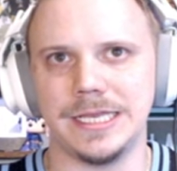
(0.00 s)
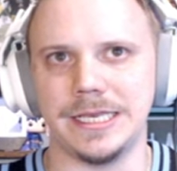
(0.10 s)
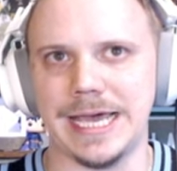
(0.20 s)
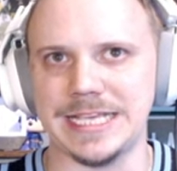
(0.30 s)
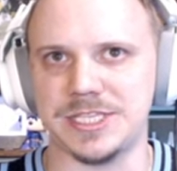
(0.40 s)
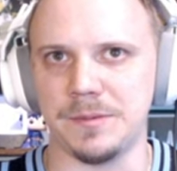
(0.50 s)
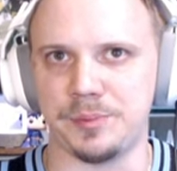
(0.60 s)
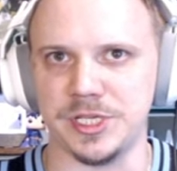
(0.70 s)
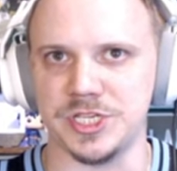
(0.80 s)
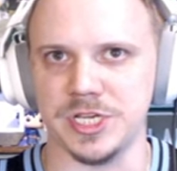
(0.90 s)
nice
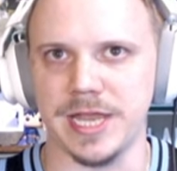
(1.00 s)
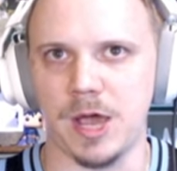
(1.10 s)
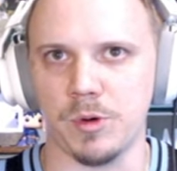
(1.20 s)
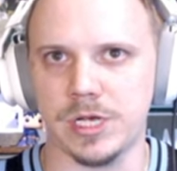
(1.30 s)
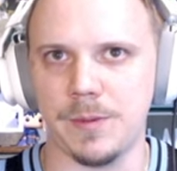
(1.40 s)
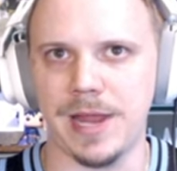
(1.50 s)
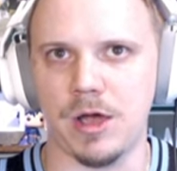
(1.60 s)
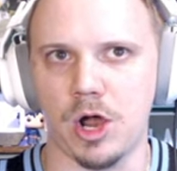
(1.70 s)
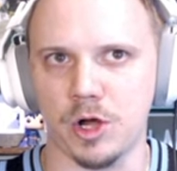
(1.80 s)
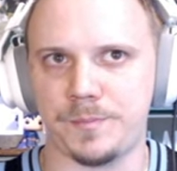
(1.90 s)
completion. Now we're coming
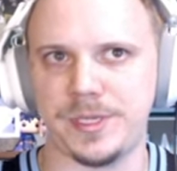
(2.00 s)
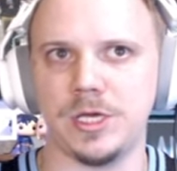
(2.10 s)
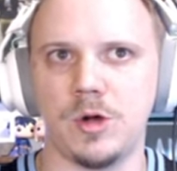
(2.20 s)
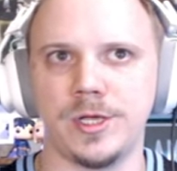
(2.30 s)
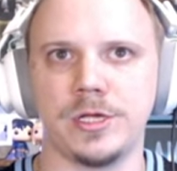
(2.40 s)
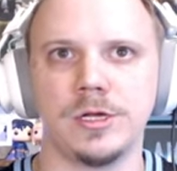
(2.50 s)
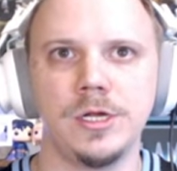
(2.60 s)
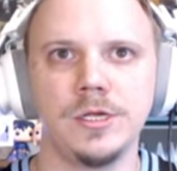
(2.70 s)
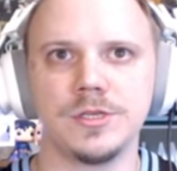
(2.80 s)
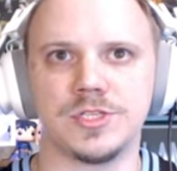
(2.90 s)
out RPO here,
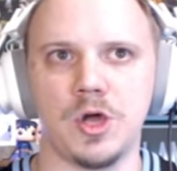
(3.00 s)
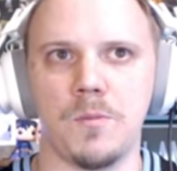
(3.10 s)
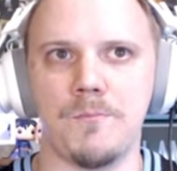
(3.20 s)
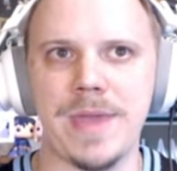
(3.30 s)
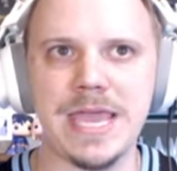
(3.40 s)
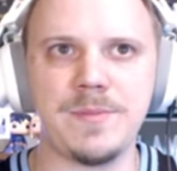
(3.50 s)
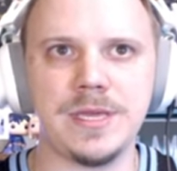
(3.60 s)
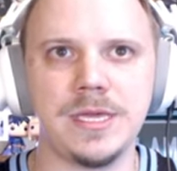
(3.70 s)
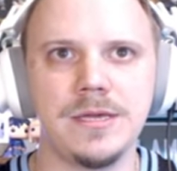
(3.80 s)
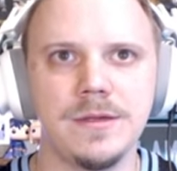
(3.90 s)
so
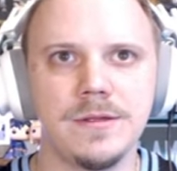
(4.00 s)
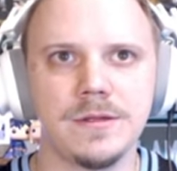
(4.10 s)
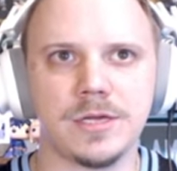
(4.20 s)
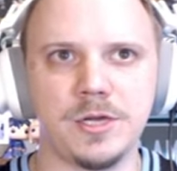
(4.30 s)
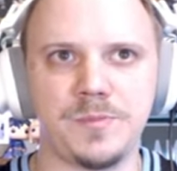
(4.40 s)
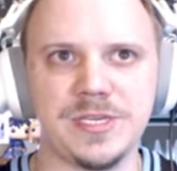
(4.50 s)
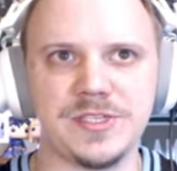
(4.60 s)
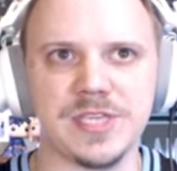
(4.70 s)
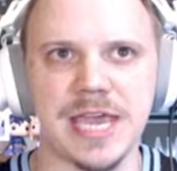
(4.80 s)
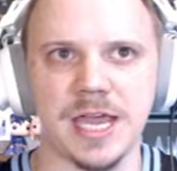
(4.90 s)
maybe could be
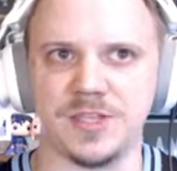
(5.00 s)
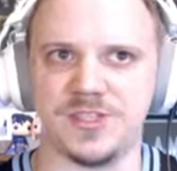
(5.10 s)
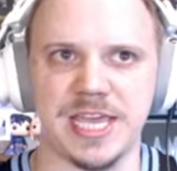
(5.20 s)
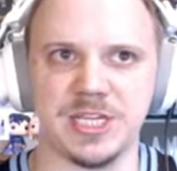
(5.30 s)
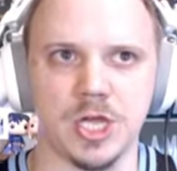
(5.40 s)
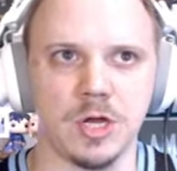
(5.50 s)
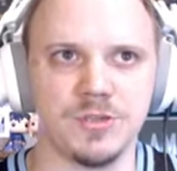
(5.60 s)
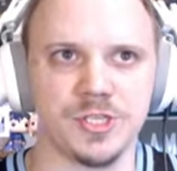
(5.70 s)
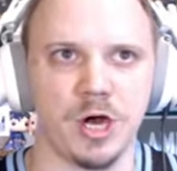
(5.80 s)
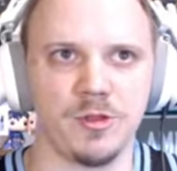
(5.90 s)
Zay, uh, Zay
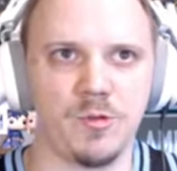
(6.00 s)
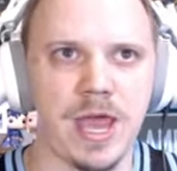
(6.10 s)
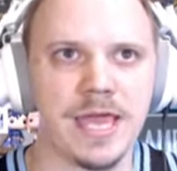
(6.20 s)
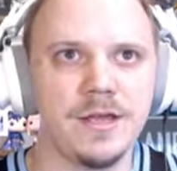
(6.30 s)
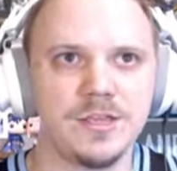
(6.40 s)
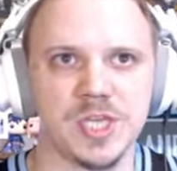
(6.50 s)
Jones all the way.